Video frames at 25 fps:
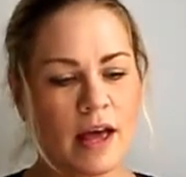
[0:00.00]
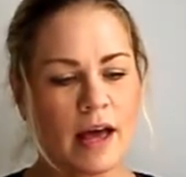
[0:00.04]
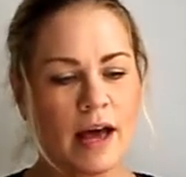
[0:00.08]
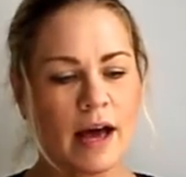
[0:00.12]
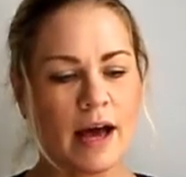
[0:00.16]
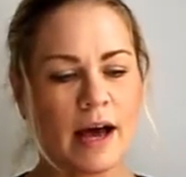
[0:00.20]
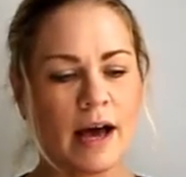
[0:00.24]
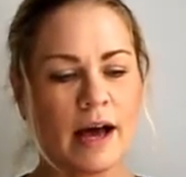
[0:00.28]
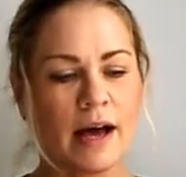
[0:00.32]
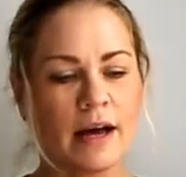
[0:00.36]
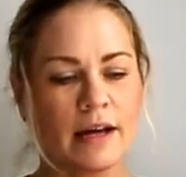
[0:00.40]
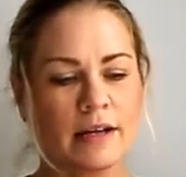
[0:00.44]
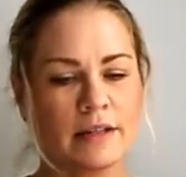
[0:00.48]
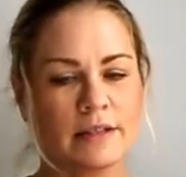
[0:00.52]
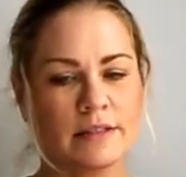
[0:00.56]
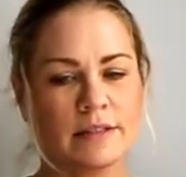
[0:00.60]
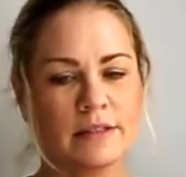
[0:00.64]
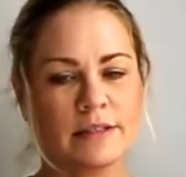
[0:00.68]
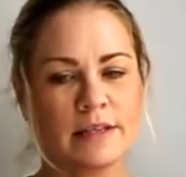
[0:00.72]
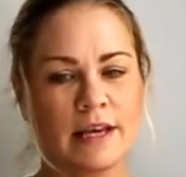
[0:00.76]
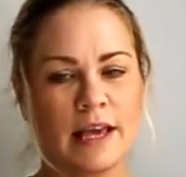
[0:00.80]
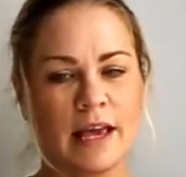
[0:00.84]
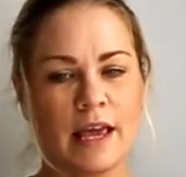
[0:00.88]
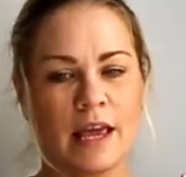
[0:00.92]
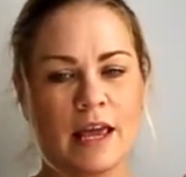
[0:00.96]
and
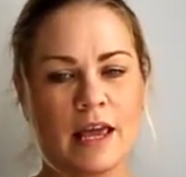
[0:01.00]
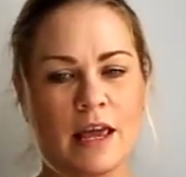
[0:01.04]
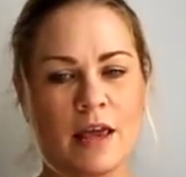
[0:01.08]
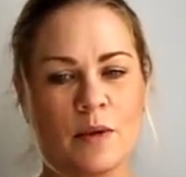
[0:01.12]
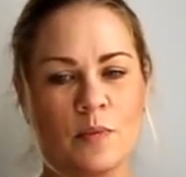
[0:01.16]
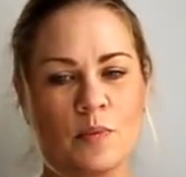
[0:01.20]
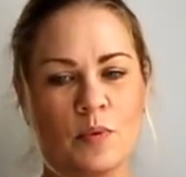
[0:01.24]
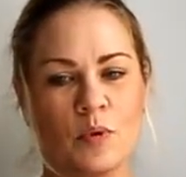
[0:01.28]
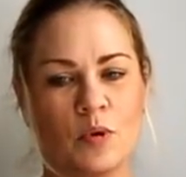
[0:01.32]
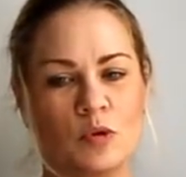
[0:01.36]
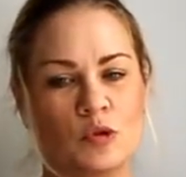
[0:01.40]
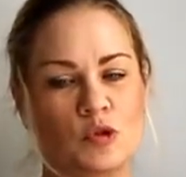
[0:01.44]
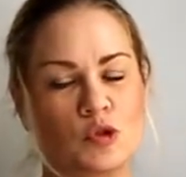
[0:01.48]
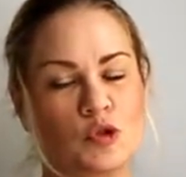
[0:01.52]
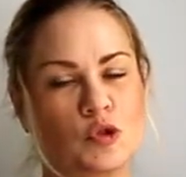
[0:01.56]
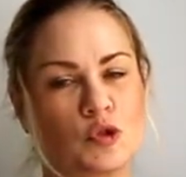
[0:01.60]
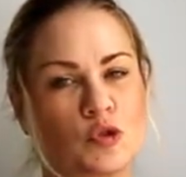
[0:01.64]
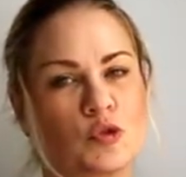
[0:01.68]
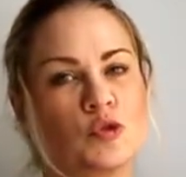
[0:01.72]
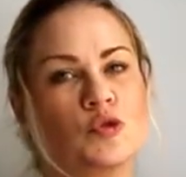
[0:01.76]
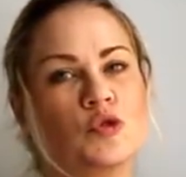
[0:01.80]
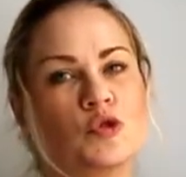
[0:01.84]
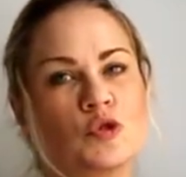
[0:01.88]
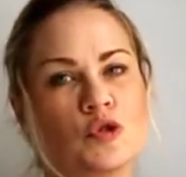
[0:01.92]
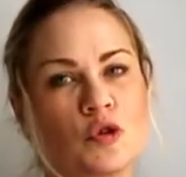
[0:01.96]
he put
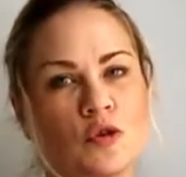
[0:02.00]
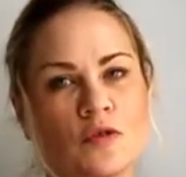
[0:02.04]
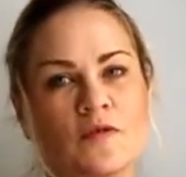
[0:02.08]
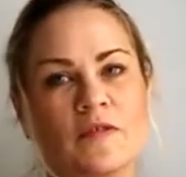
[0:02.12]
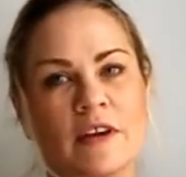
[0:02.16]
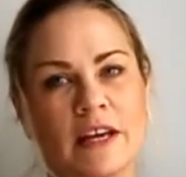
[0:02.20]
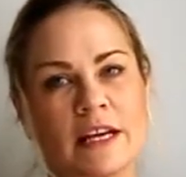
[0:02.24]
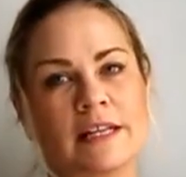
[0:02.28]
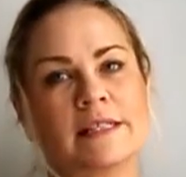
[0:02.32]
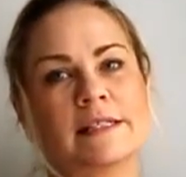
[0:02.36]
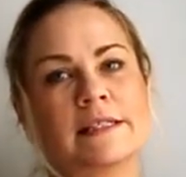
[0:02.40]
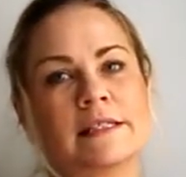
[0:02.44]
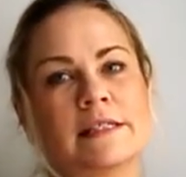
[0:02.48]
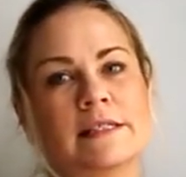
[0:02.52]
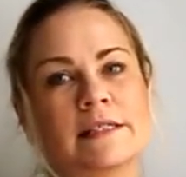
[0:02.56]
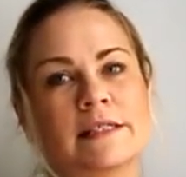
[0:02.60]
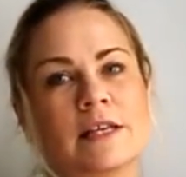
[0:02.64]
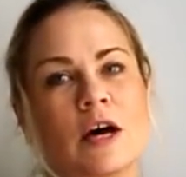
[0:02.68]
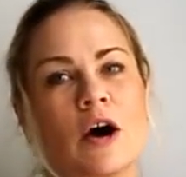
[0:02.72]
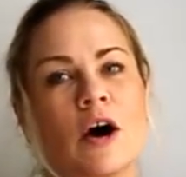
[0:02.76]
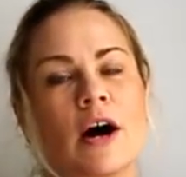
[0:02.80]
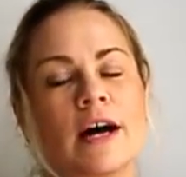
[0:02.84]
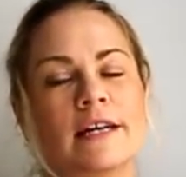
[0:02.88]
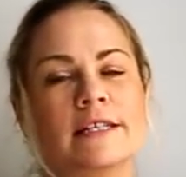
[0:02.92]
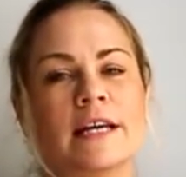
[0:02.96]
2 fingers
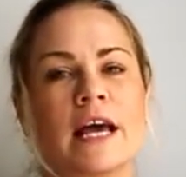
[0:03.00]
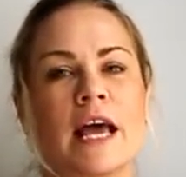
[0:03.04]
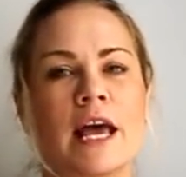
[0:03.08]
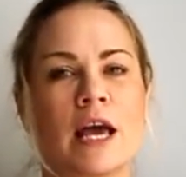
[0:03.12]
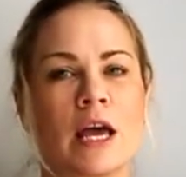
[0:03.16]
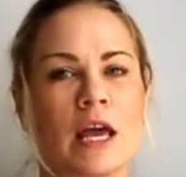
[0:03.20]
inside,